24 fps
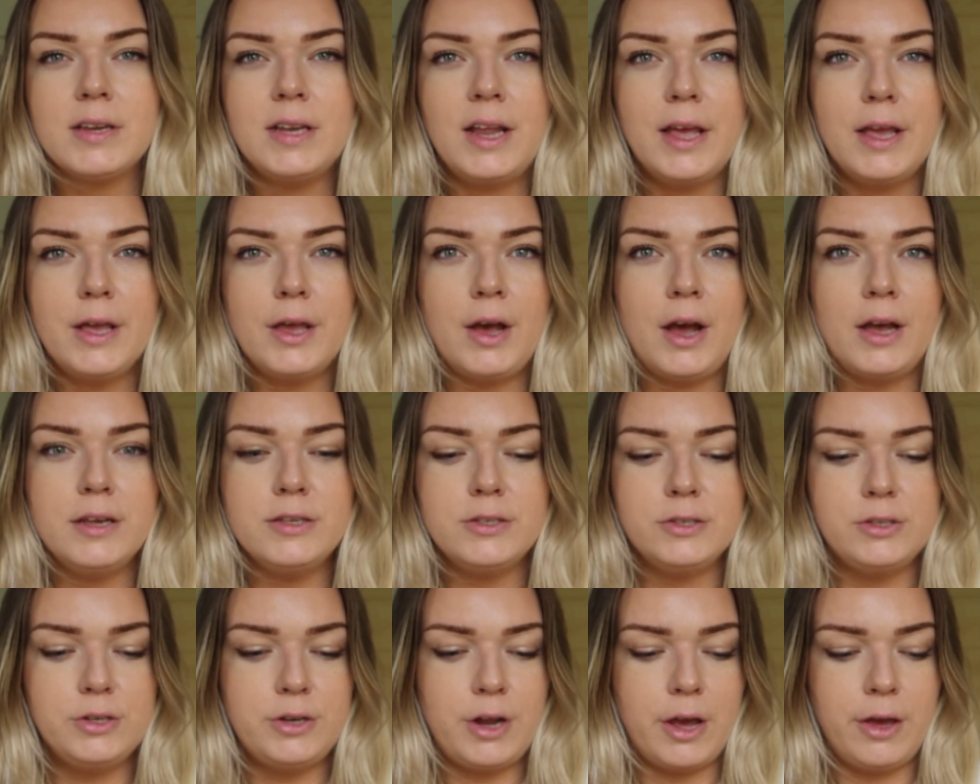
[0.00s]
to let you
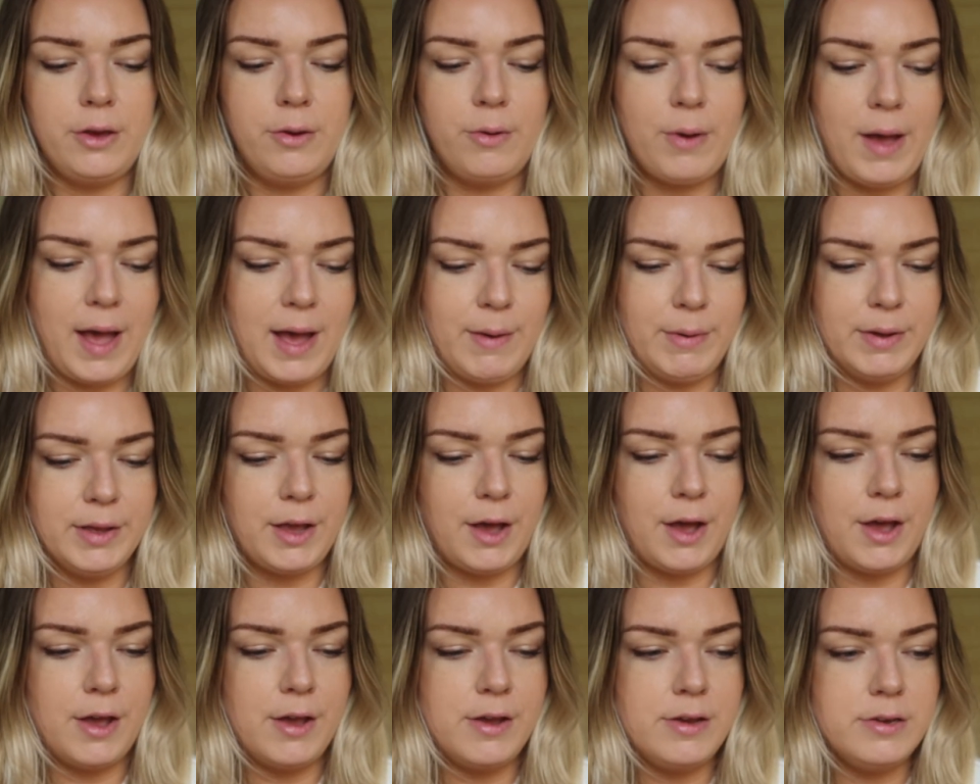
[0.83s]
guys know how it
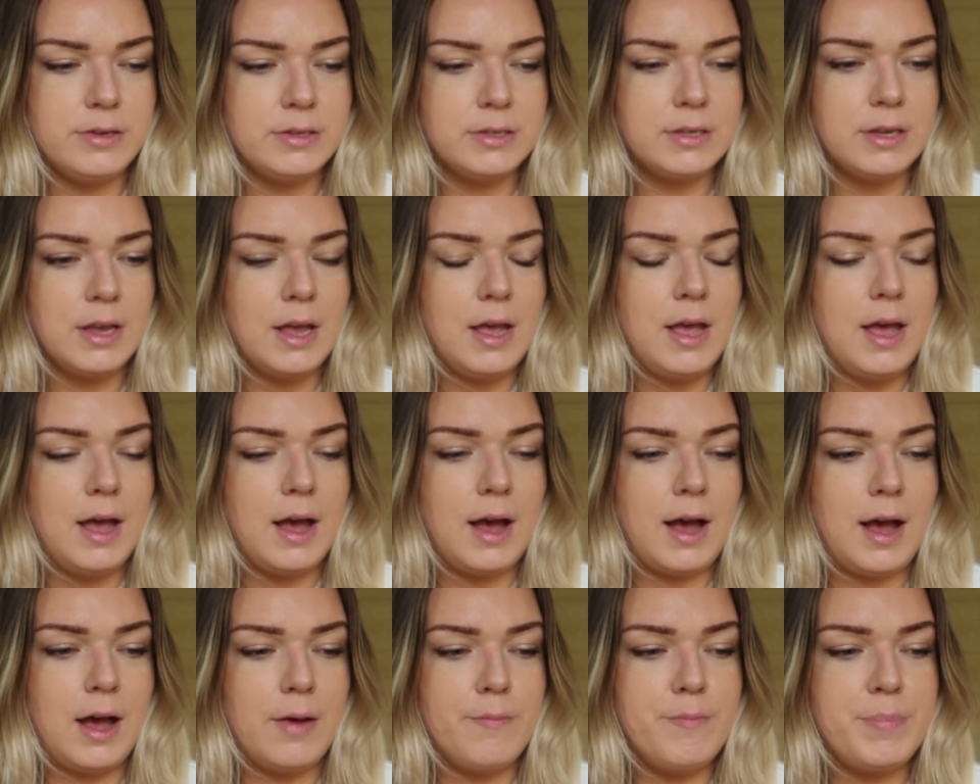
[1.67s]
goes.
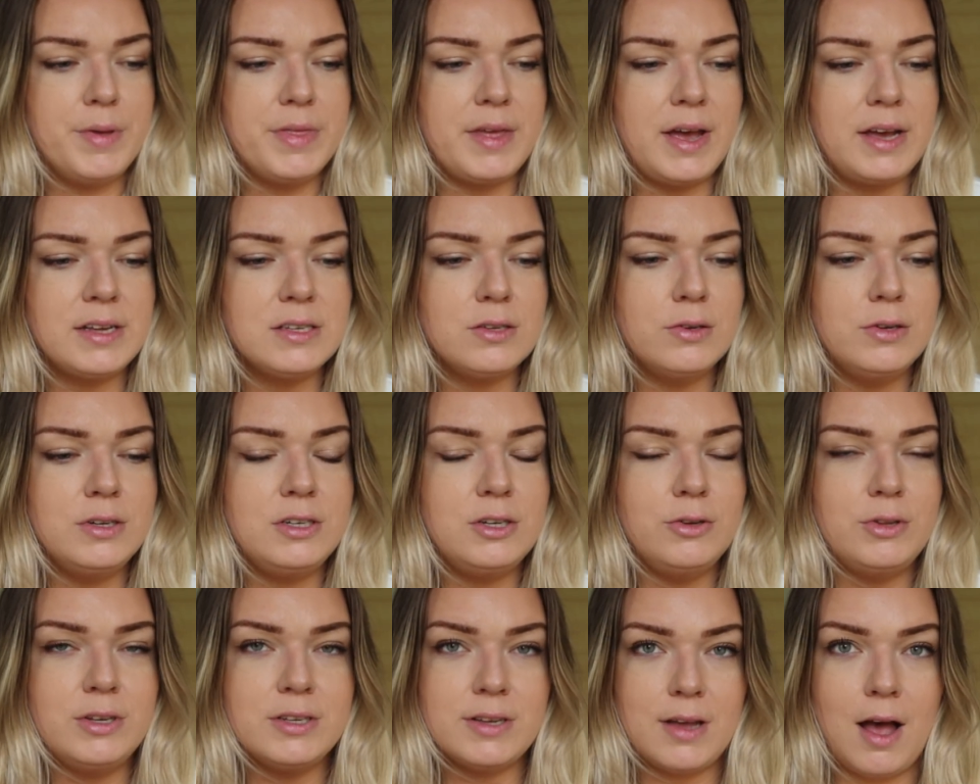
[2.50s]
But that's not
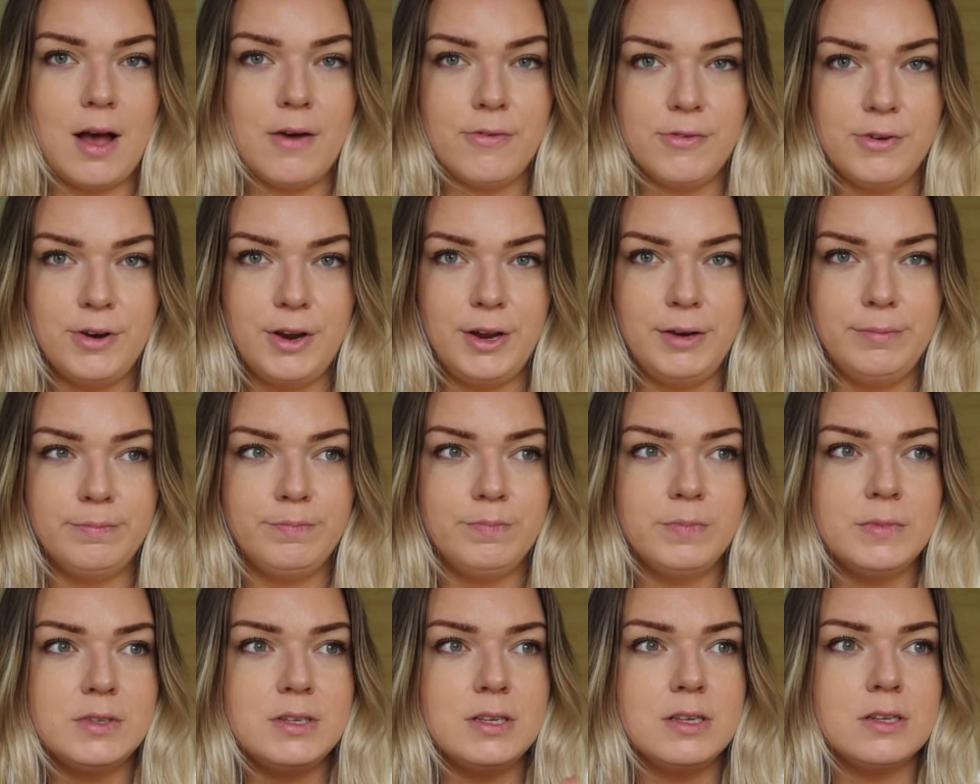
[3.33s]
until this afternoon.
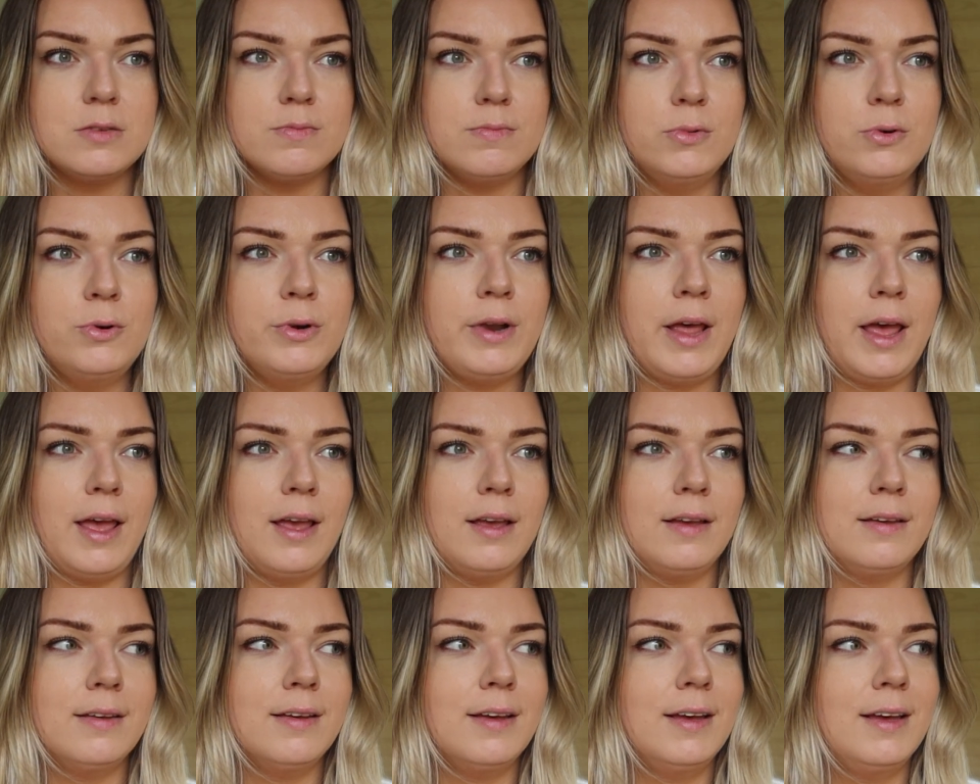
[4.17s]
So this
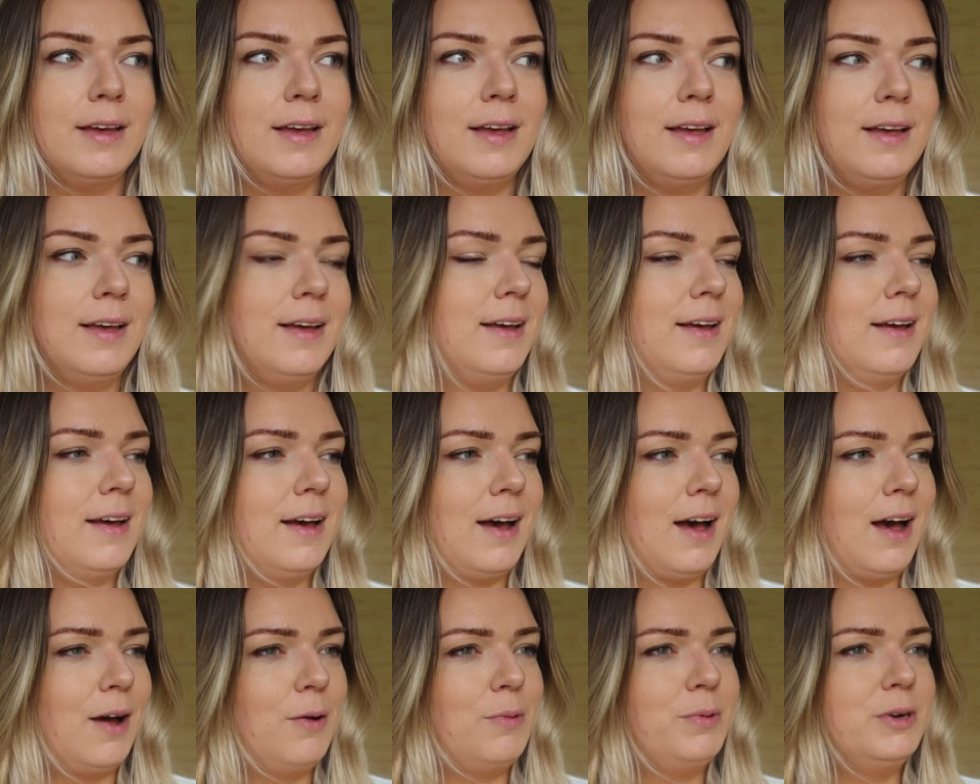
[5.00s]
morning,
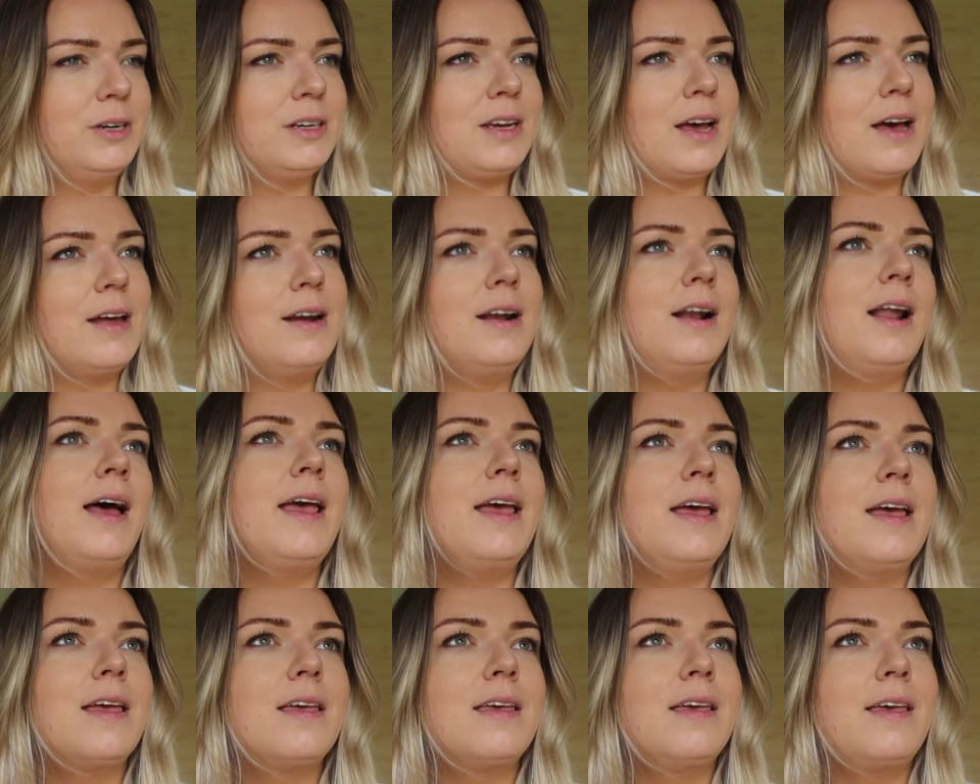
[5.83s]
I want to kind of
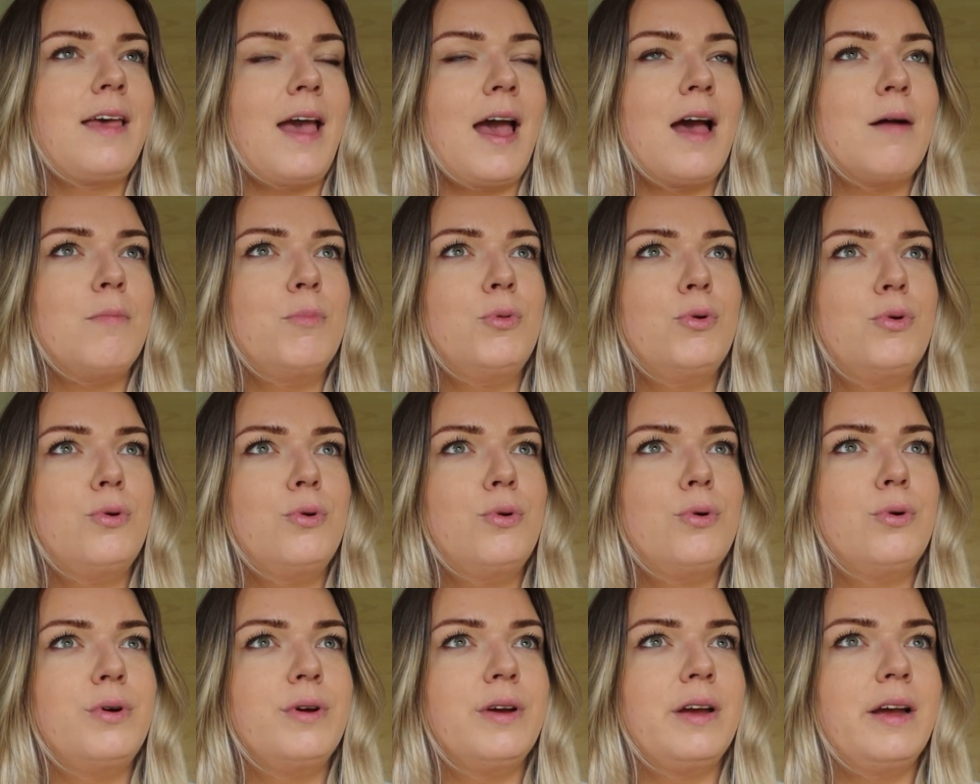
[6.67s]
like get
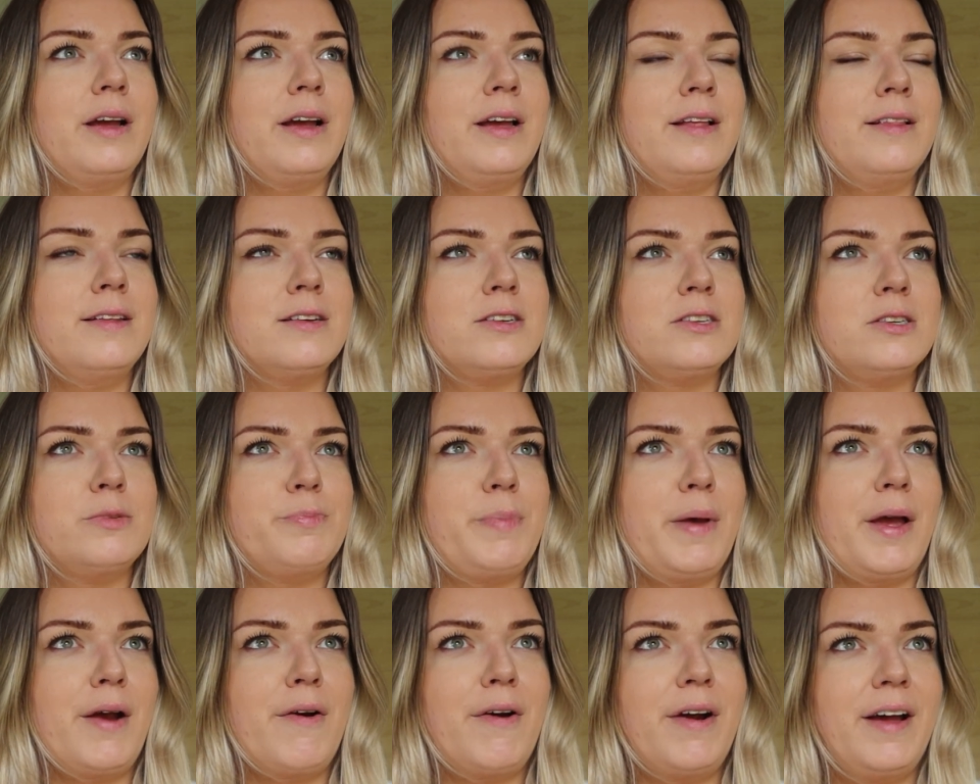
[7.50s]
more in the
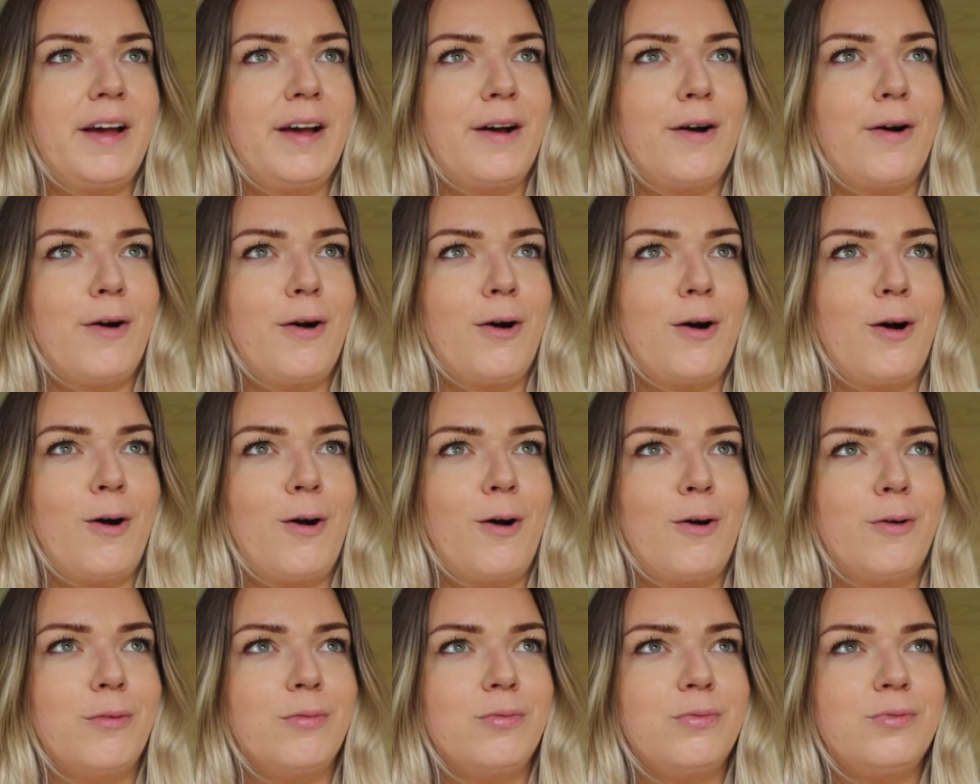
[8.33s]
spirit
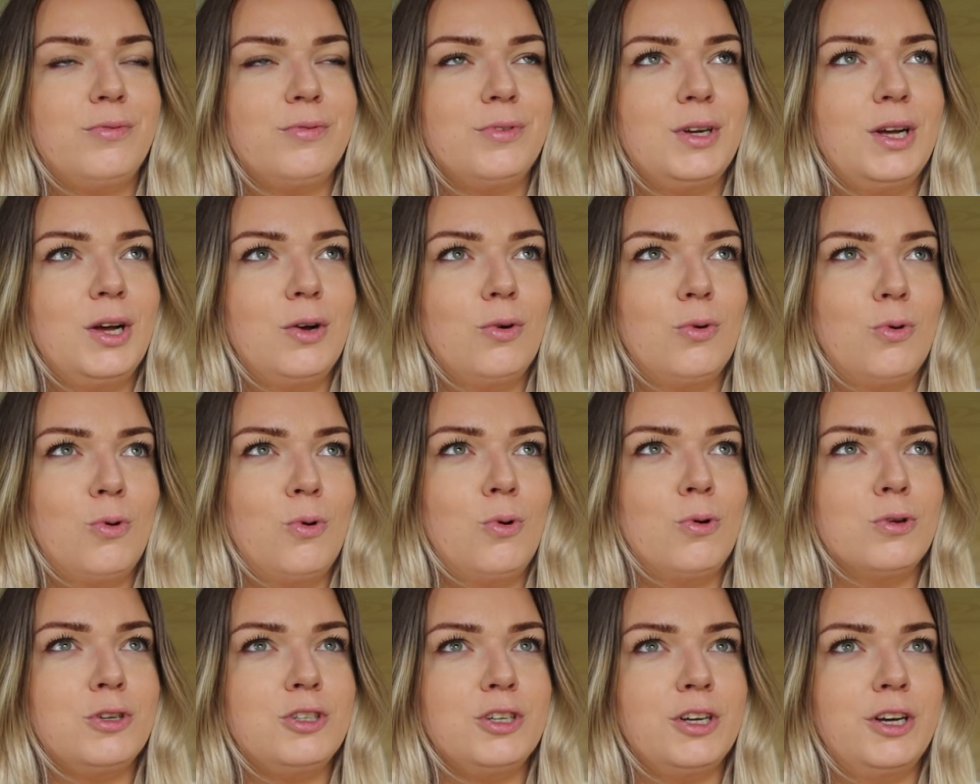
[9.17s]
of
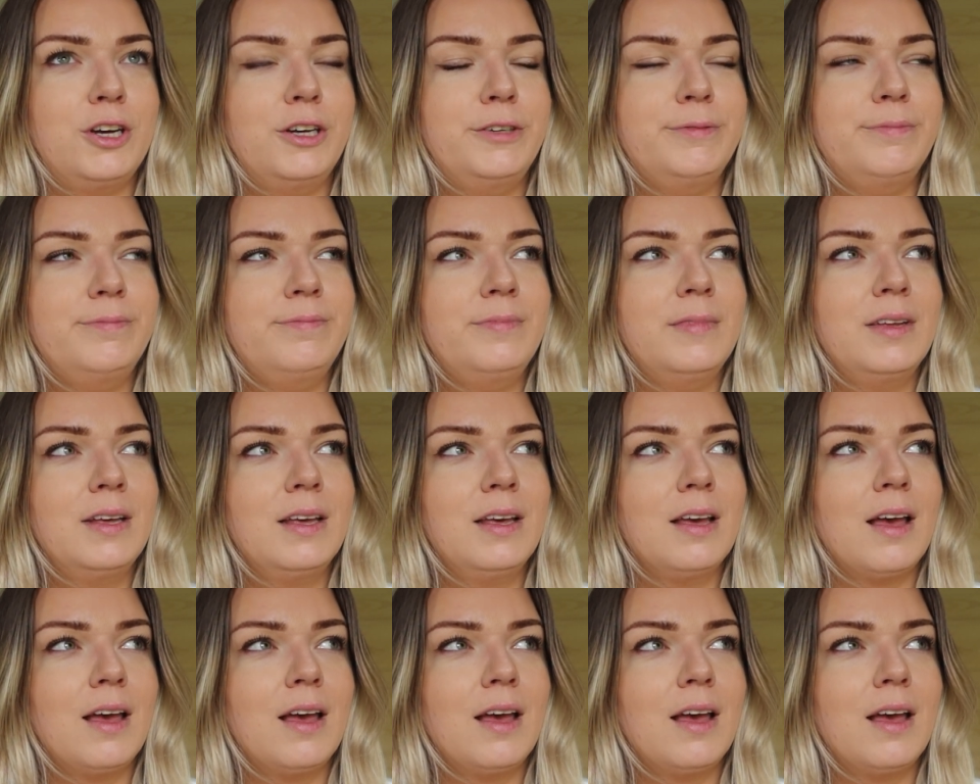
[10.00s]
autumn.